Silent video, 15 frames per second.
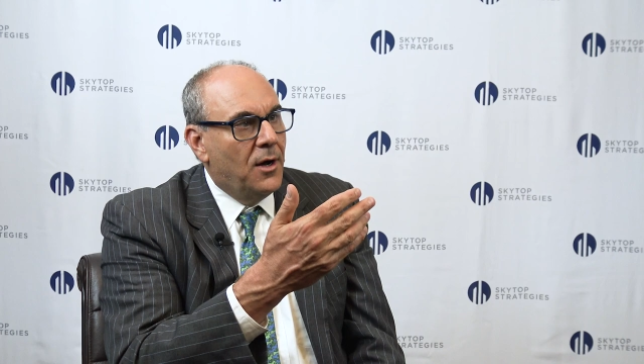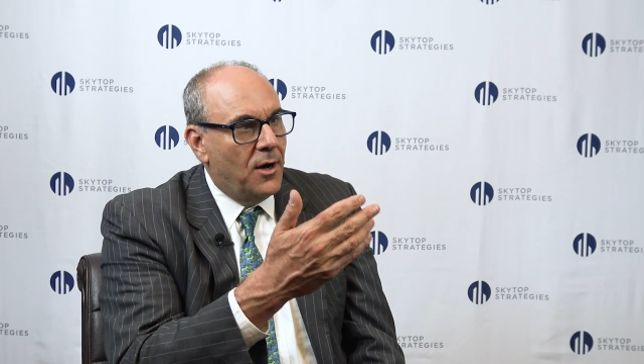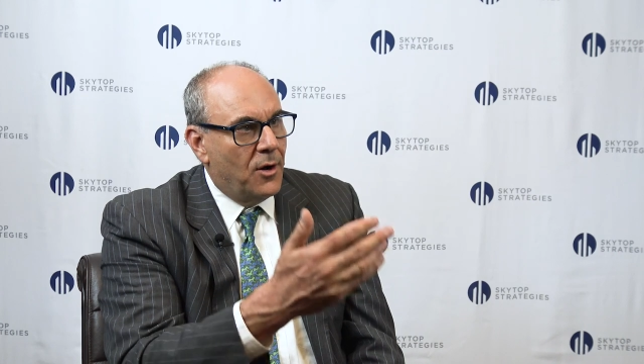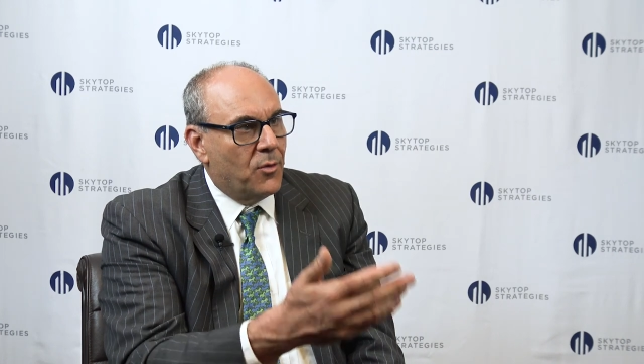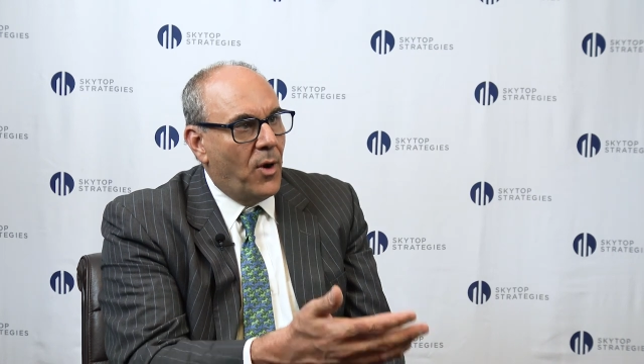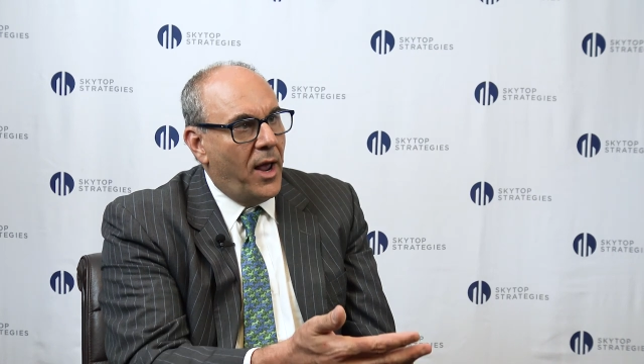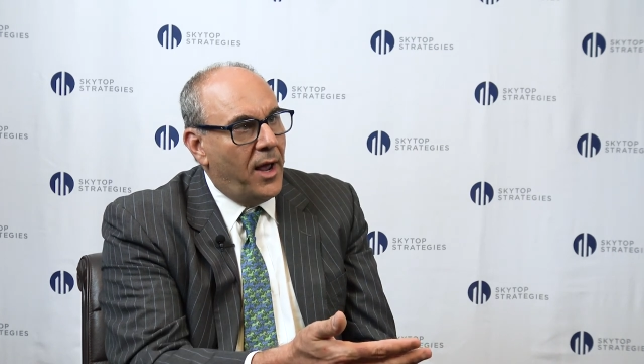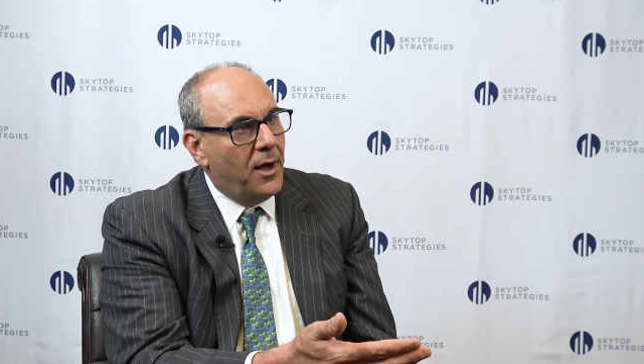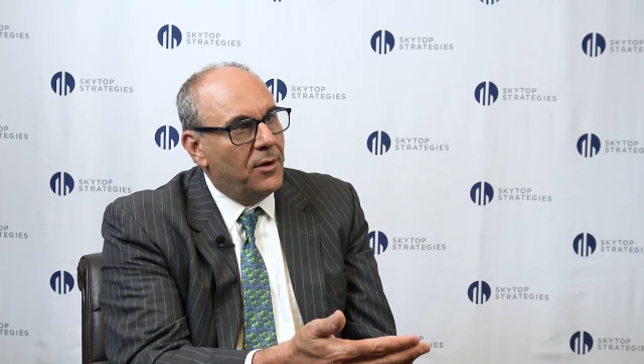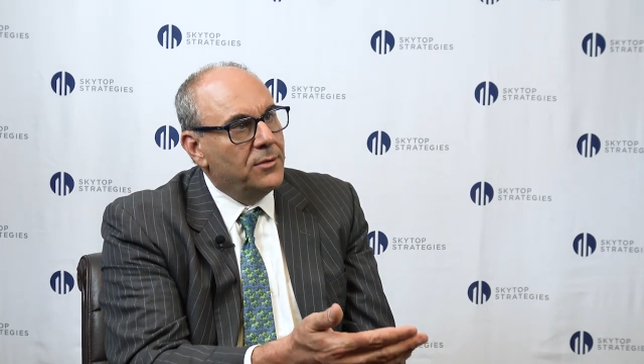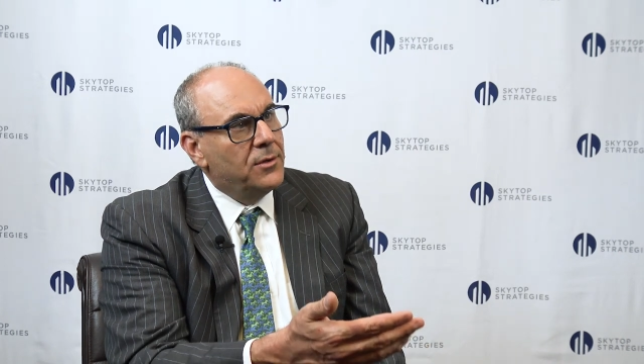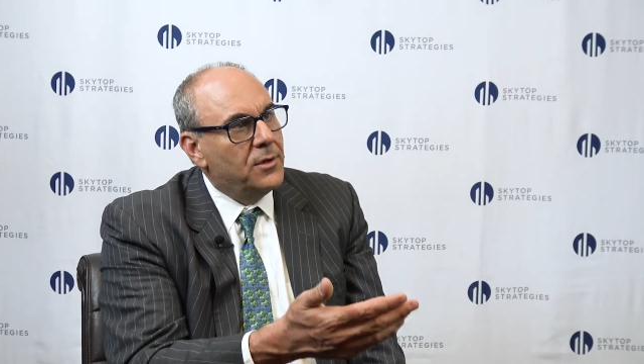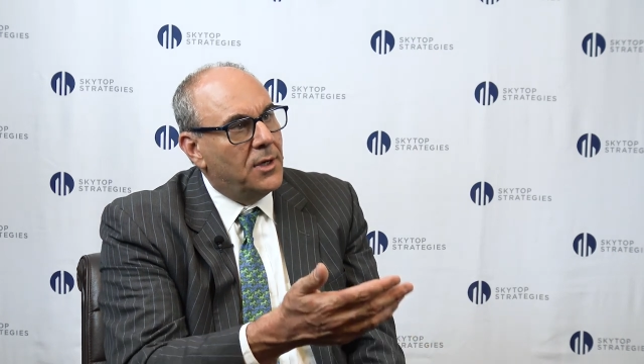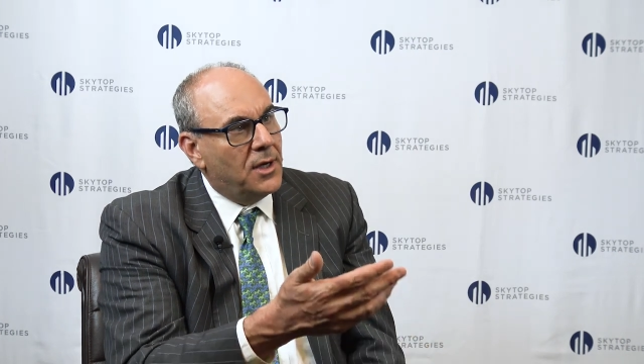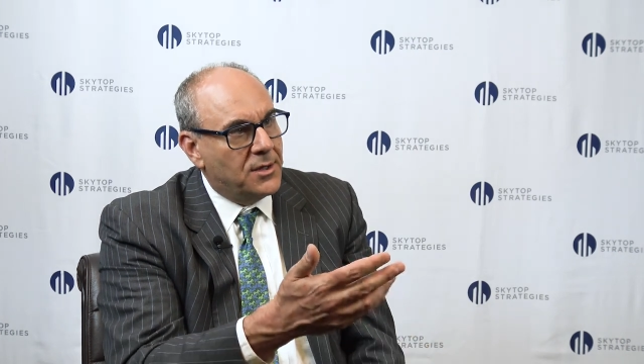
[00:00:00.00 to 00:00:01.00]

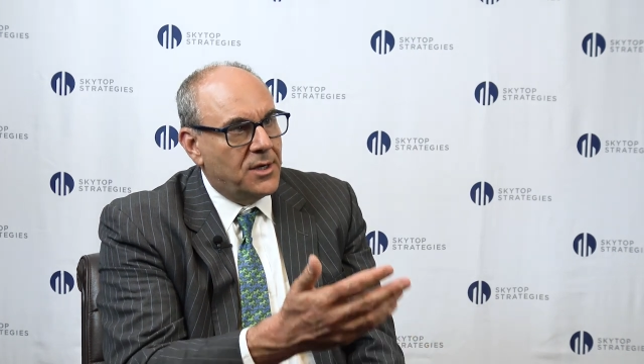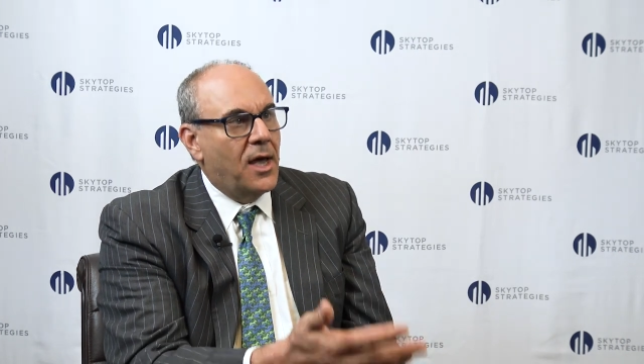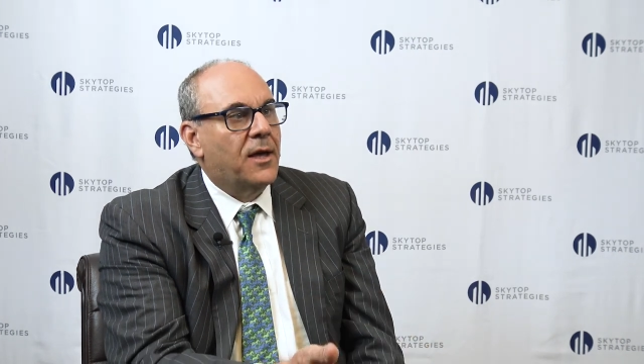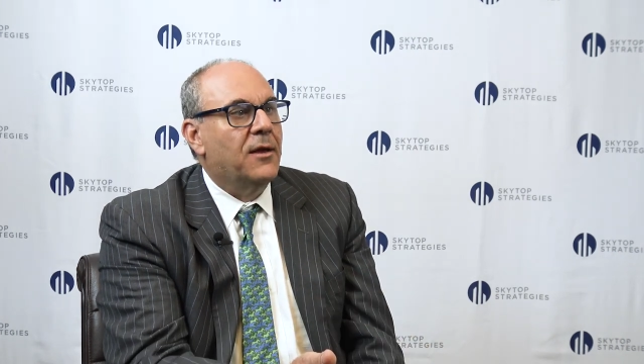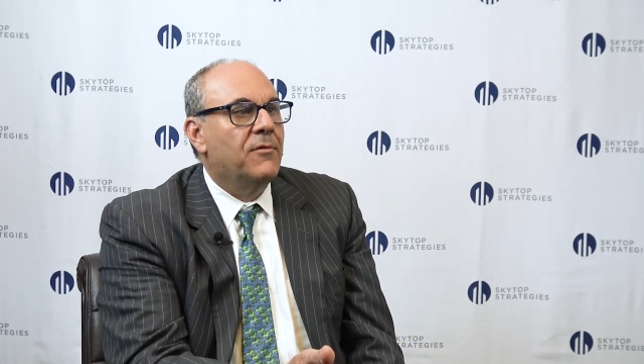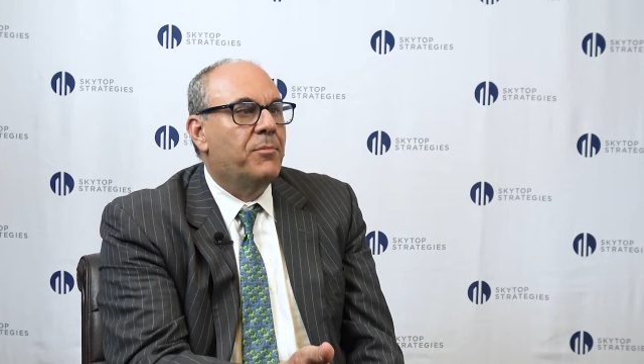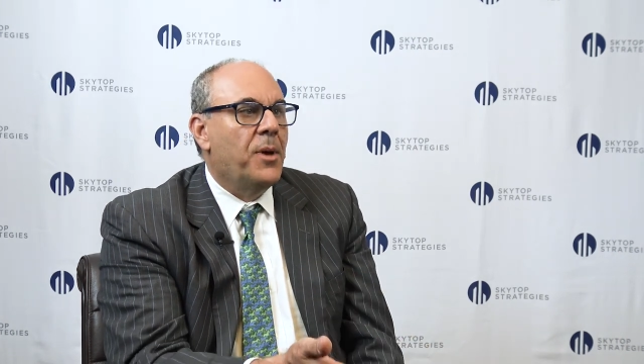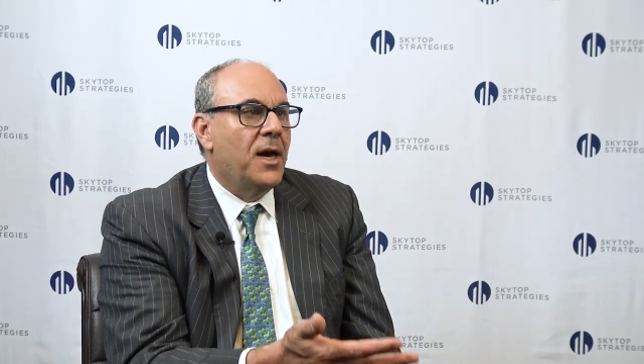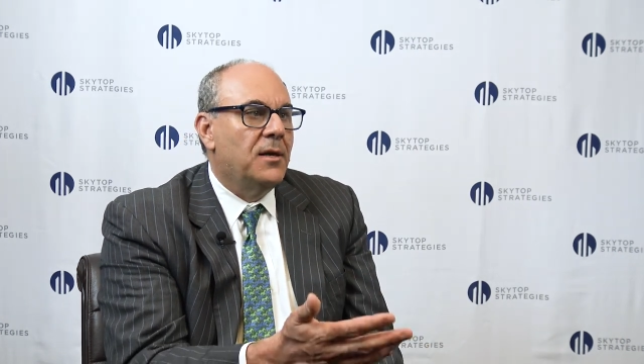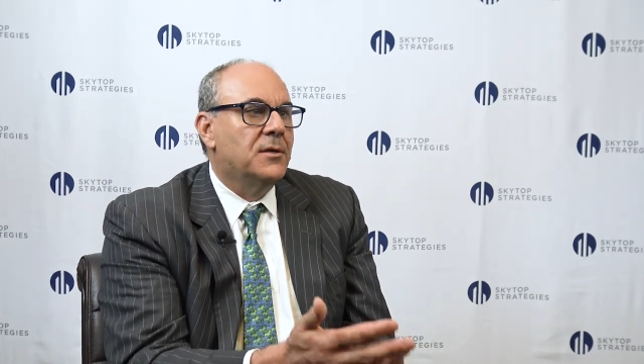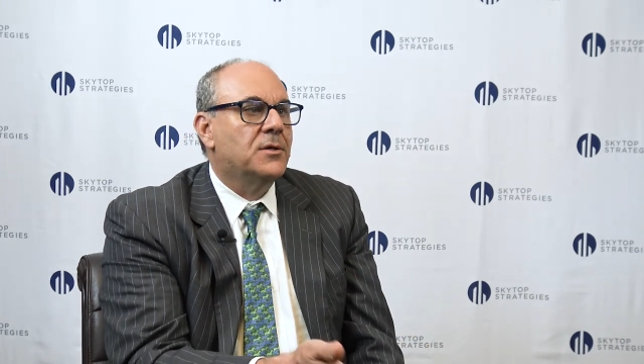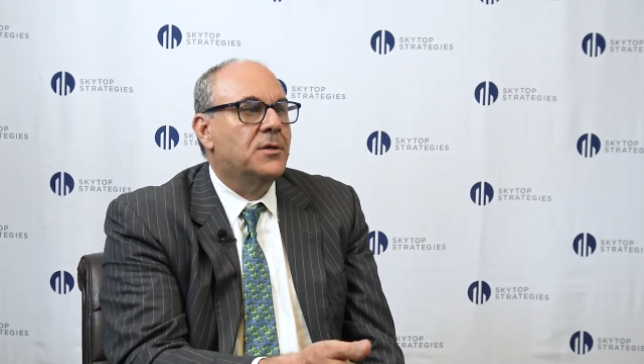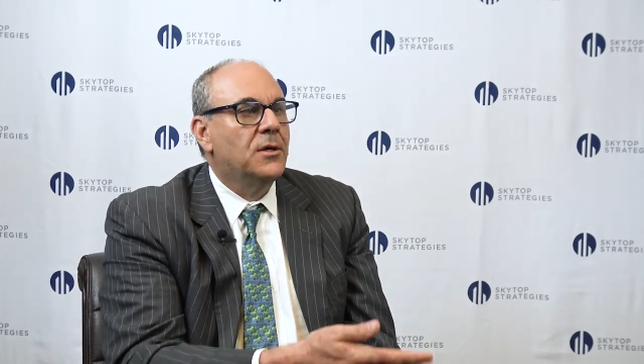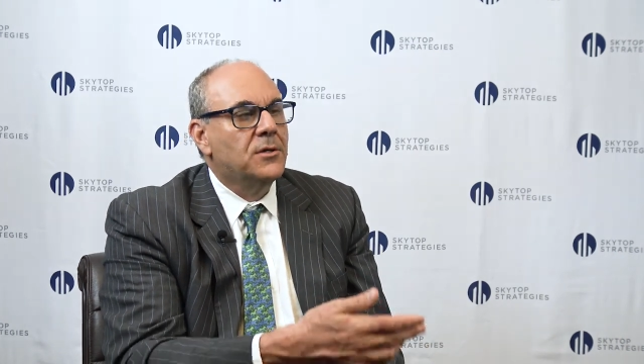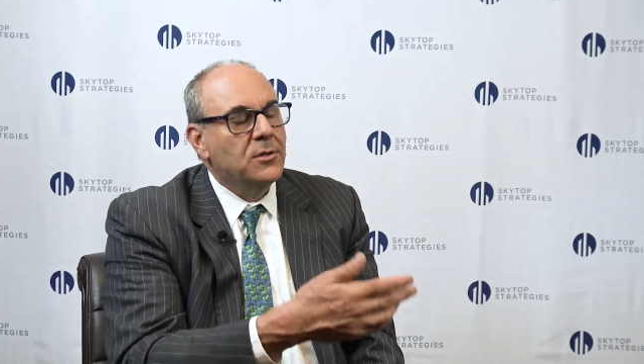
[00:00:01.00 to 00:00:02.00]
around executive pay
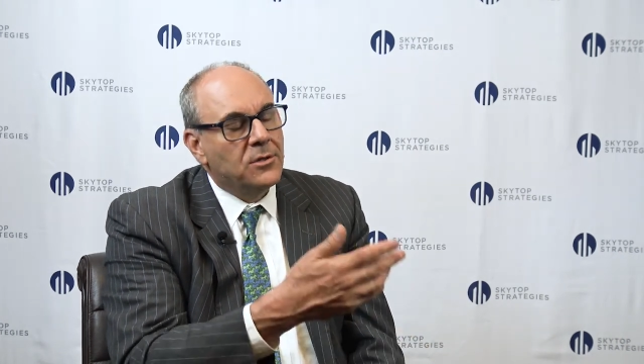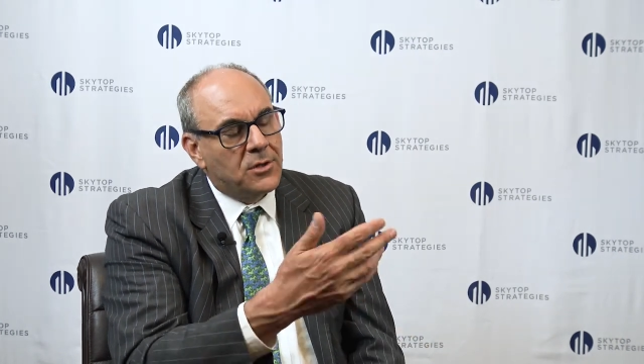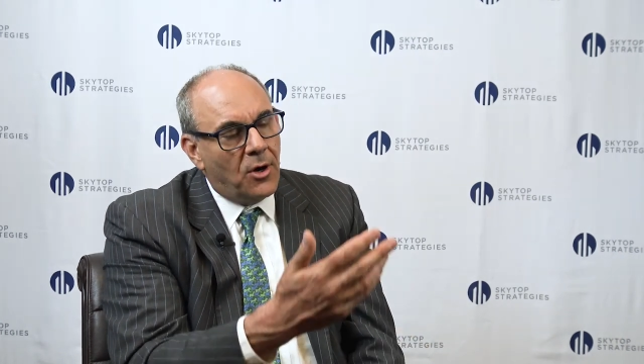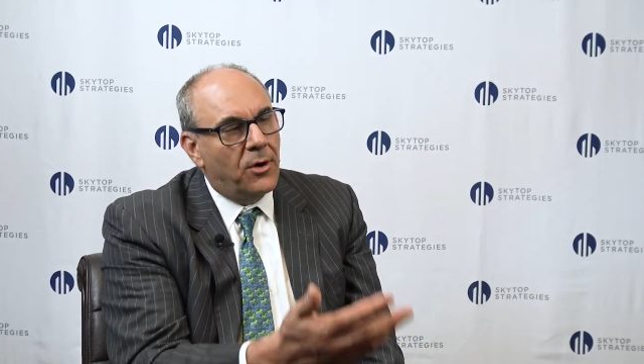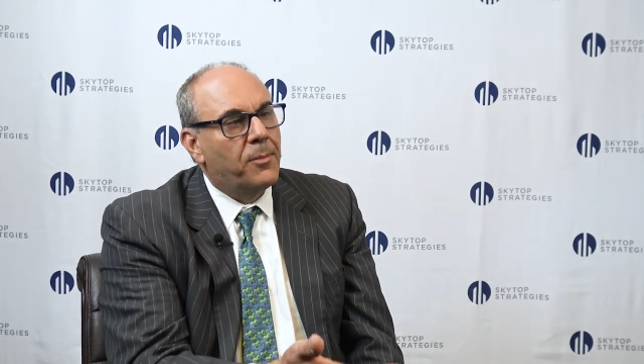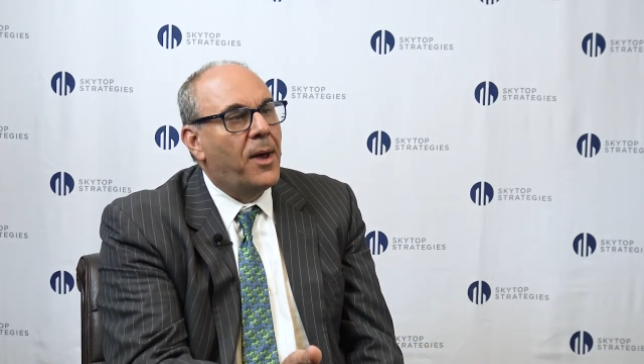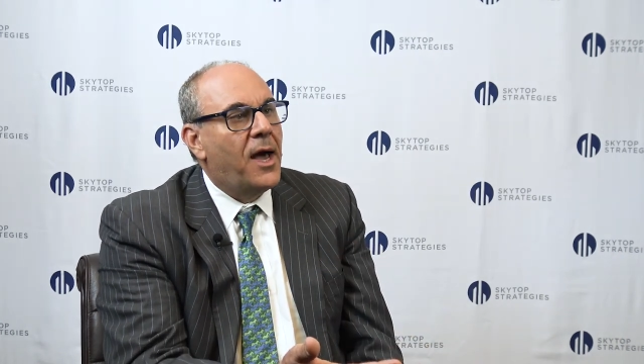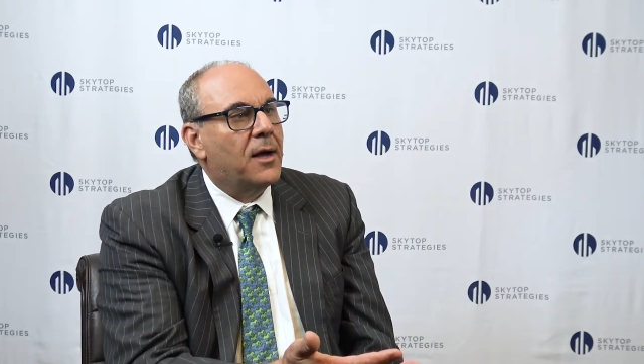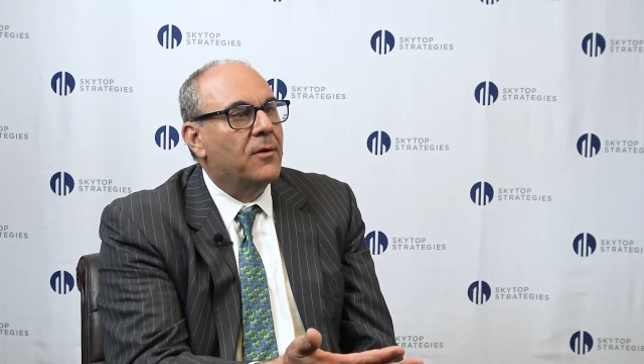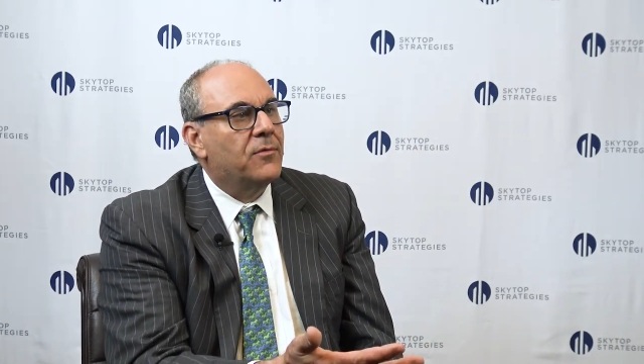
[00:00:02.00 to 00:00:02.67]
decisions, going back,